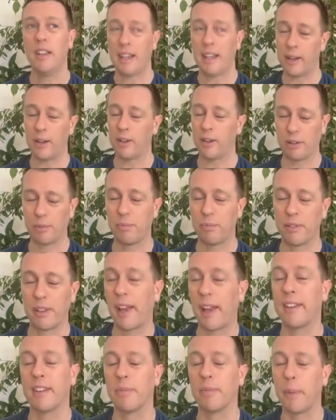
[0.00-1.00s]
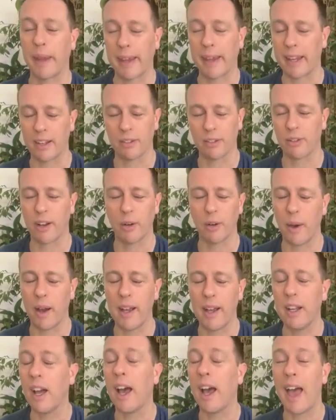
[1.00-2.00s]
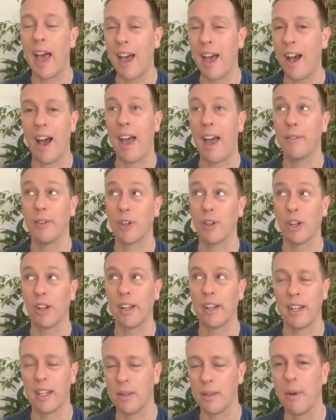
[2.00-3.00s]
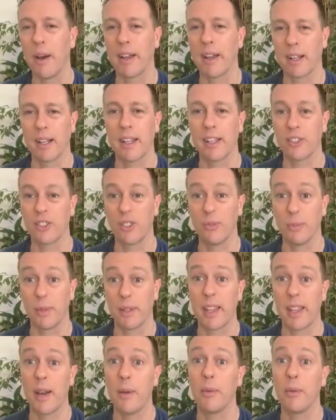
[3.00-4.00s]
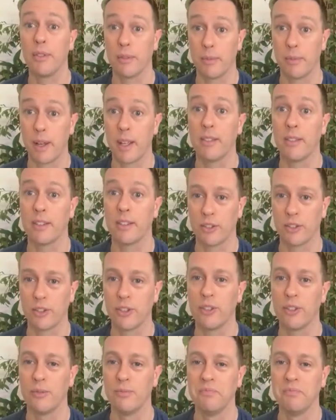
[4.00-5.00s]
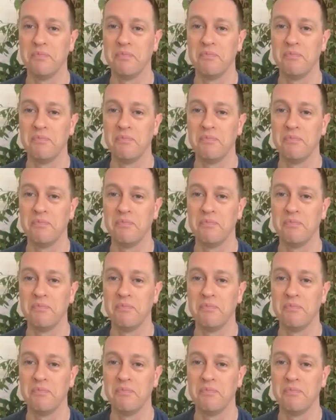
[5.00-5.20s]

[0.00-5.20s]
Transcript: It started speaking straight away, and I haven't got any in my collection, but that was amazing too.